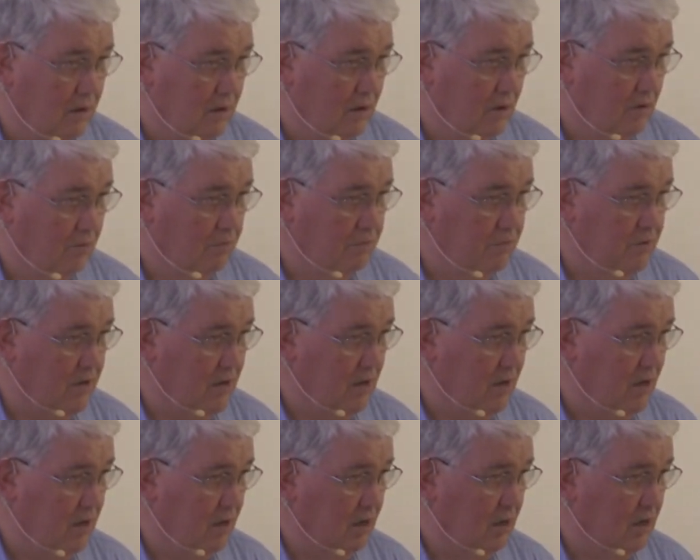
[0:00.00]
of
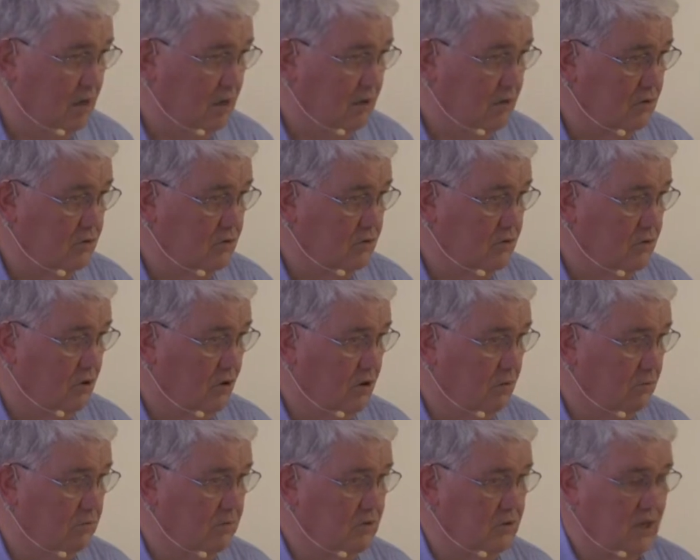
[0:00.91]
being in
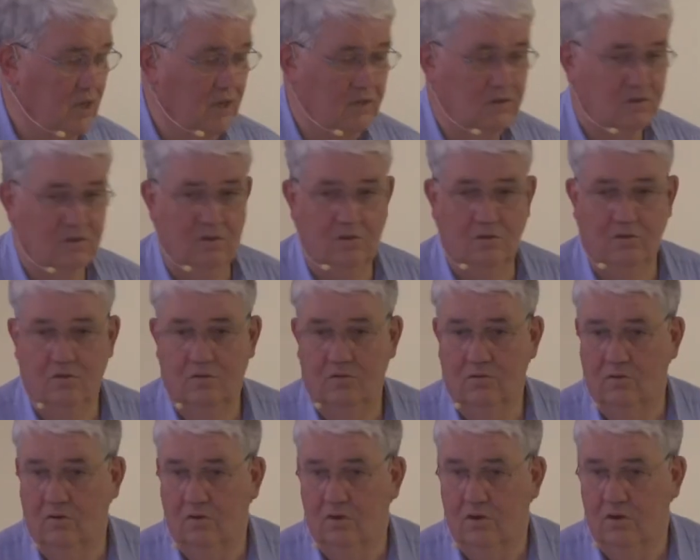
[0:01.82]
circumstances
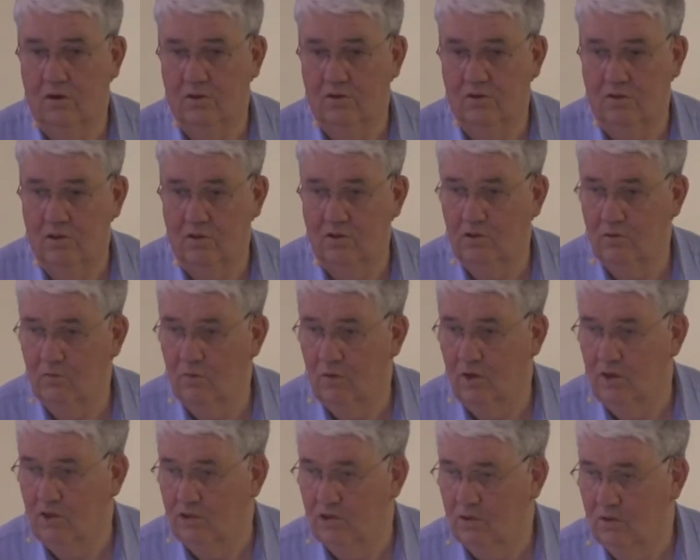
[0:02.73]
or a
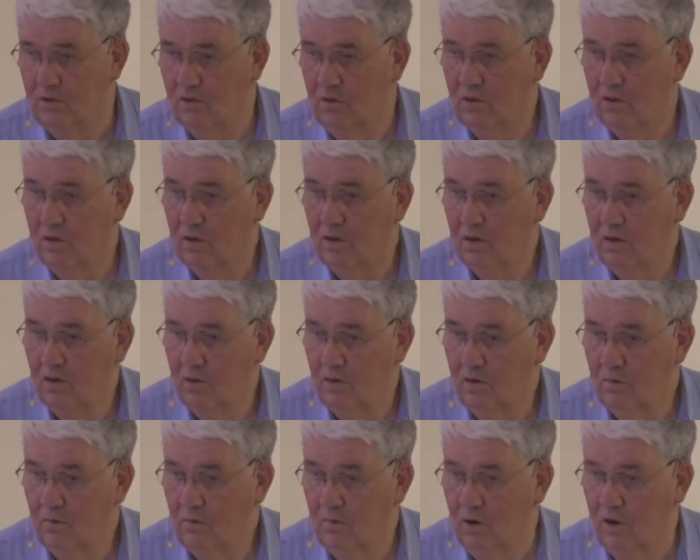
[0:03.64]
situation
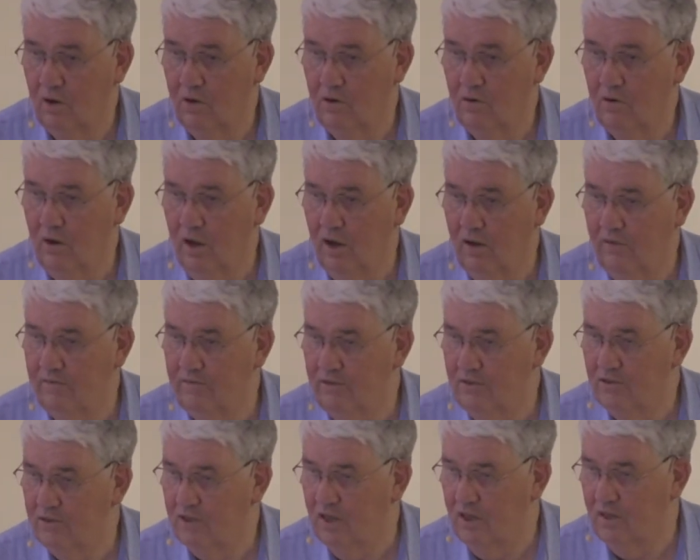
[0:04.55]
where you have
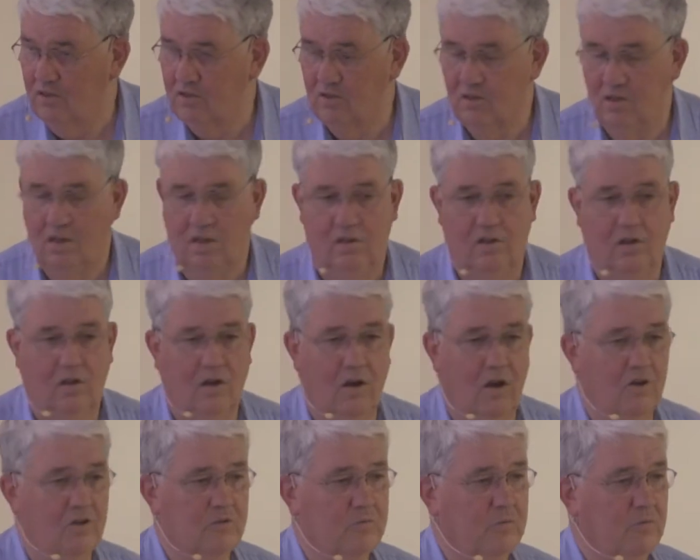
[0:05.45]
the sense that the
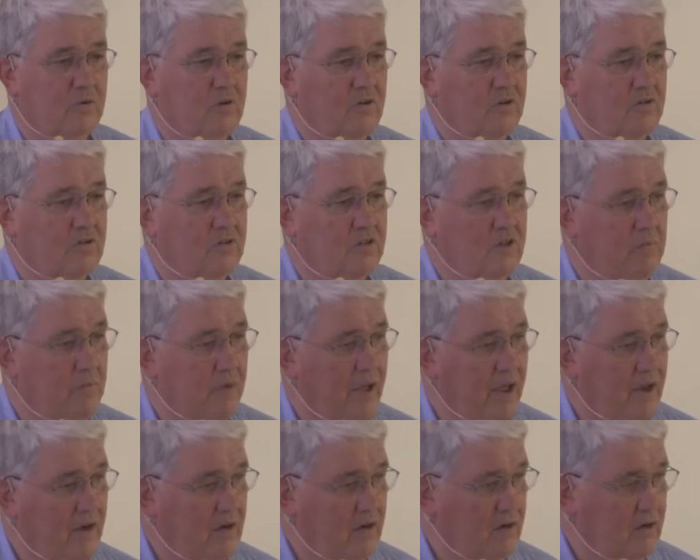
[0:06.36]
gospel is
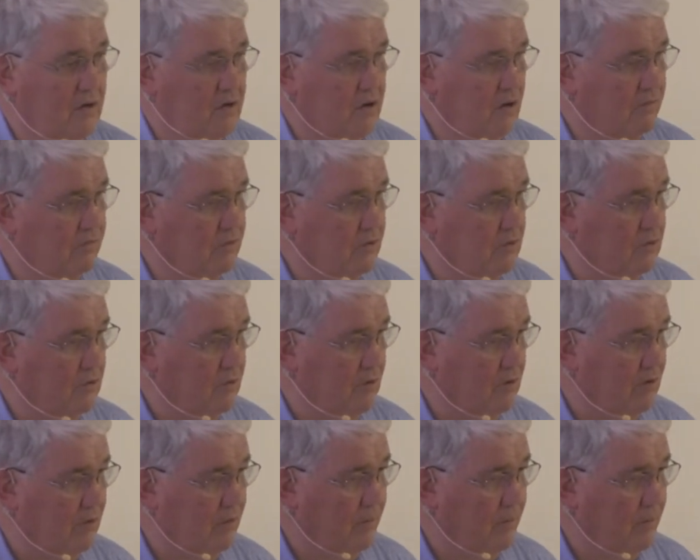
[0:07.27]
demanded of you.